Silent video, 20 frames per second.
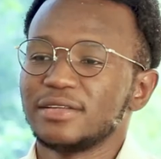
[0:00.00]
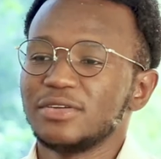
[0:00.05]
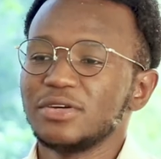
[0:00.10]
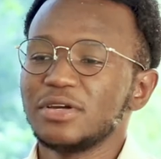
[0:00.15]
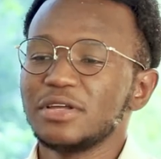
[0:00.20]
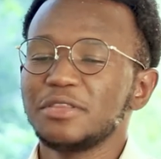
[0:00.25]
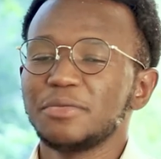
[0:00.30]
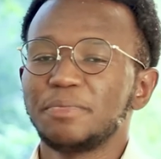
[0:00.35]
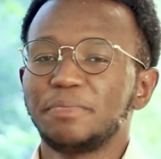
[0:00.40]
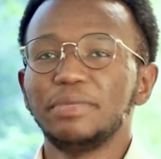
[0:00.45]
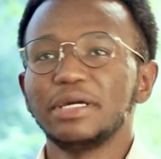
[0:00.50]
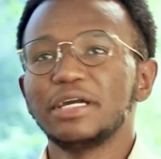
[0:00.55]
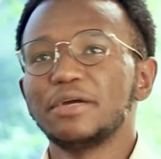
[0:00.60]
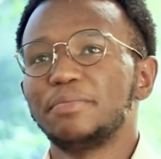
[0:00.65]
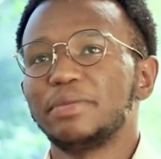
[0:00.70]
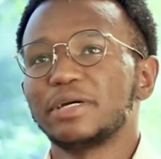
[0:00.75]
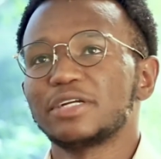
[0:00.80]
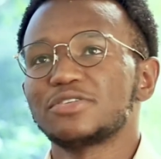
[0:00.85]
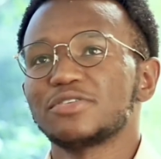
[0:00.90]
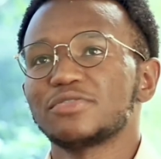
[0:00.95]
Look at the bigger
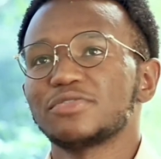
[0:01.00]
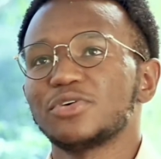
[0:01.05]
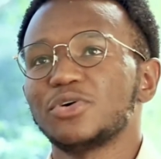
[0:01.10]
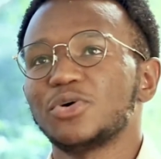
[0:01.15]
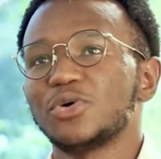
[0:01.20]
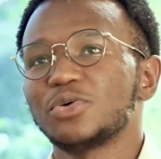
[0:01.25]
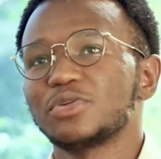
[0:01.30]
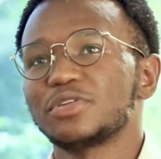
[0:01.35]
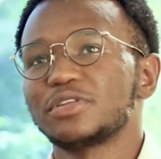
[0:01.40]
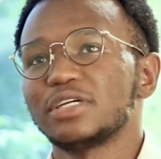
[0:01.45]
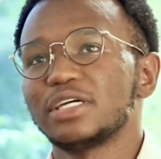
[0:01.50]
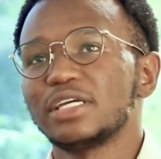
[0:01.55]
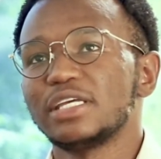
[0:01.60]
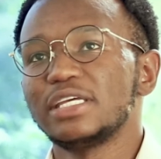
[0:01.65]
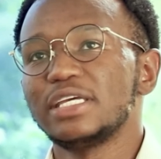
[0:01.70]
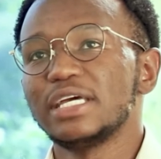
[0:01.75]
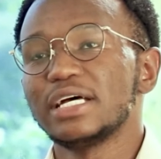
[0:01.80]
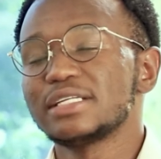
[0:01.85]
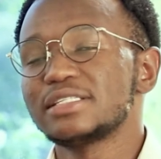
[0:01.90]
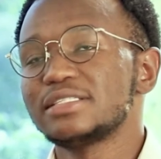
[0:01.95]
picture of the whole
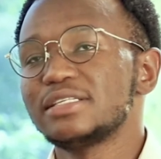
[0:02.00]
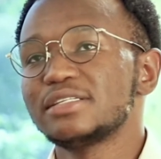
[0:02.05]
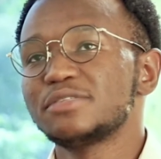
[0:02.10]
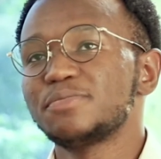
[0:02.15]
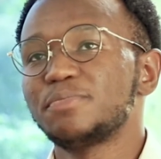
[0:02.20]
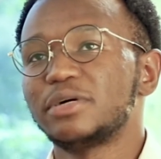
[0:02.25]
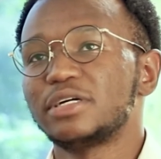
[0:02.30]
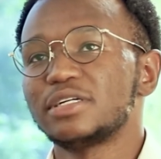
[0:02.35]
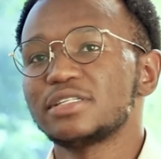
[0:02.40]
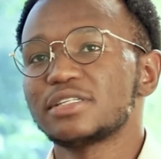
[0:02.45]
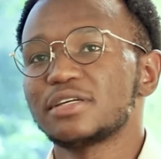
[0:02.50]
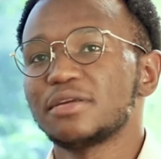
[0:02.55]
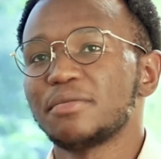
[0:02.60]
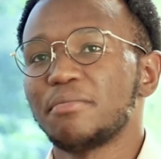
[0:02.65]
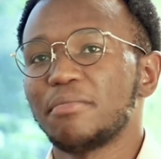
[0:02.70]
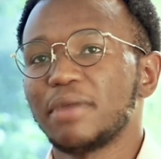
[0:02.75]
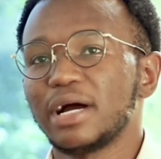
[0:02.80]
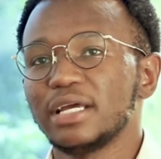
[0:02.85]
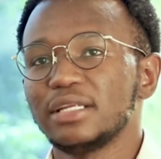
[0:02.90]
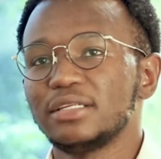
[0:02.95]
thing. Yes, this
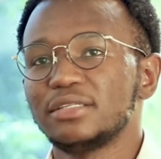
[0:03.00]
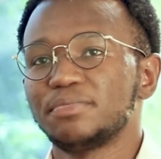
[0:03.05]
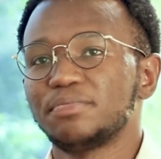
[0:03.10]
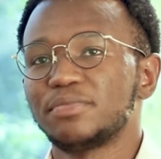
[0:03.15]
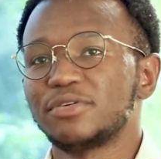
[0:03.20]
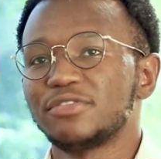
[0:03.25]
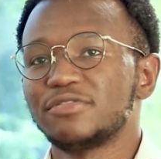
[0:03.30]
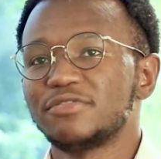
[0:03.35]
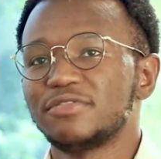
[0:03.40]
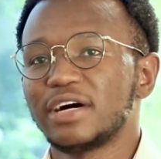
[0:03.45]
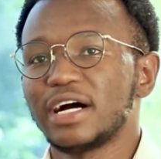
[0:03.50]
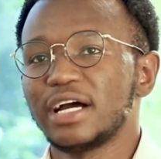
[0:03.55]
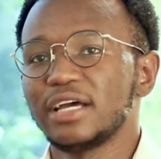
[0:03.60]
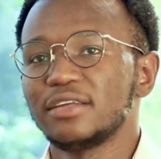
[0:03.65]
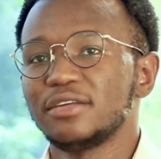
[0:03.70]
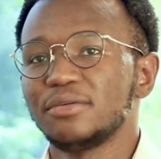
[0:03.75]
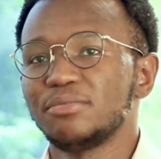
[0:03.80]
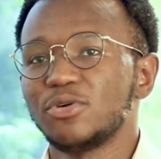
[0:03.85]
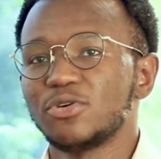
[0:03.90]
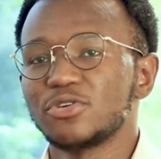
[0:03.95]
person might
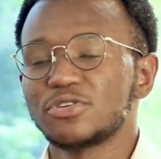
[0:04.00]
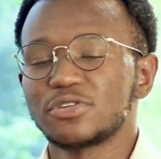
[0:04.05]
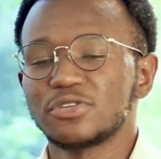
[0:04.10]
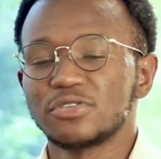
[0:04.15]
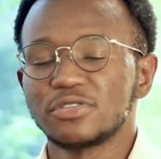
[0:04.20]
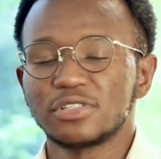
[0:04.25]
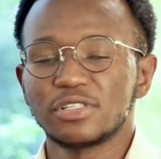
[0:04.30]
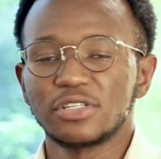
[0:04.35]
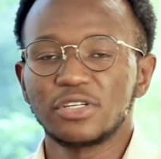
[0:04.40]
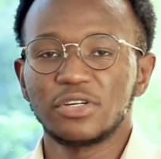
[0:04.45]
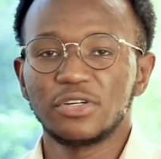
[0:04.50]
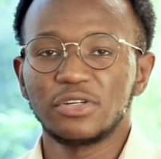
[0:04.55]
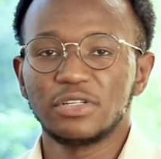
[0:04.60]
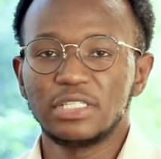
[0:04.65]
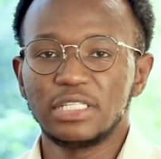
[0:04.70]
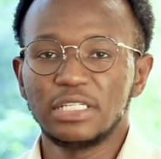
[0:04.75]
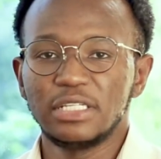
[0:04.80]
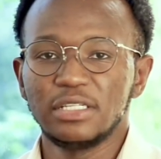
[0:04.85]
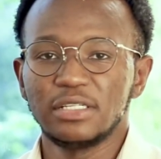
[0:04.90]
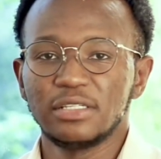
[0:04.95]
provide emotional
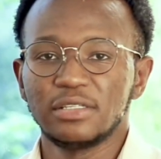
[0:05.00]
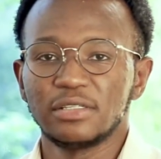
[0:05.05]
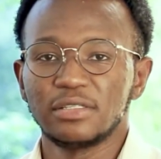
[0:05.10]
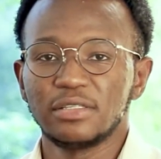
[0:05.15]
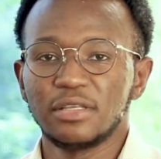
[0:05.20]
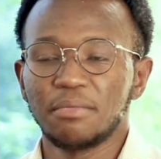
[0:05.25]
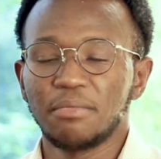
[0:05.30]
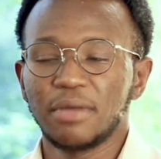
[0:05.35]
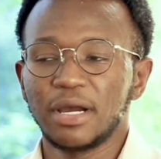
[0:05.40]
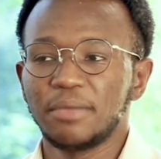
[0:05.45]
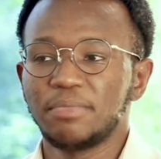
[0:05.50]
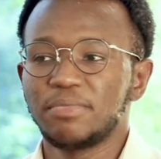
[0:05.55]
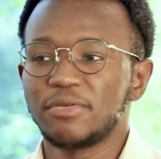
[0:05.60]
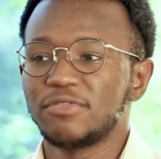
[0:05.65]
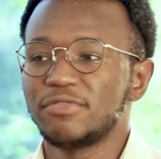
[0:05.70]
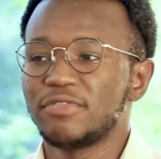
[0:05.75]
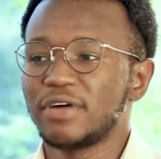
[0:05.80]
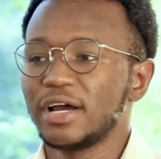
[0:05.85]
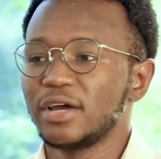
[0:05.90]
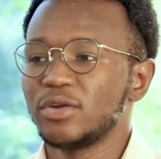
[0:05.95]
security. They might
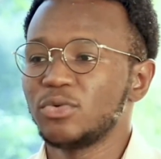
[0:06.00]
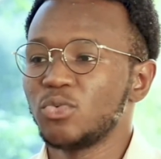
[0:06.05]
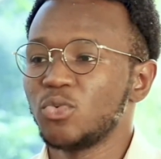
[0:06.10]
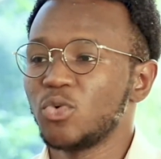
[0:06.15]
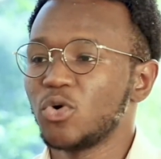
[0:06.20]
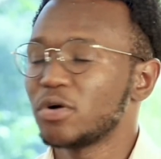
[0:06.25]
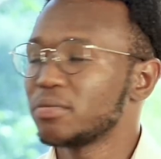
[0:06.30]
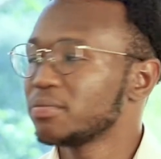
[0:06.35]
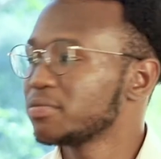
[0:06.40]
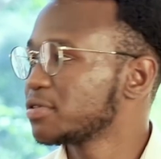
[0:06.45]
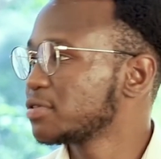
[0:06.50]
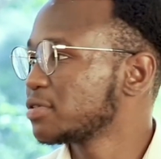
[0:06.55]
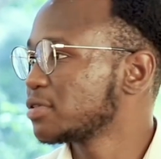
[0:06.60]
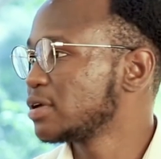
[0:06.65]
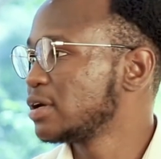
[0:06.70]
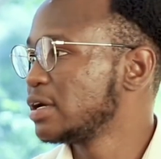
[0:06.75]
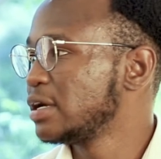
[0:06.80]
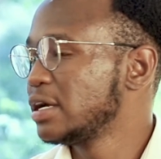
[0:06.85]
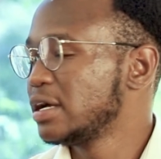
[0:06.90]
provide warmth.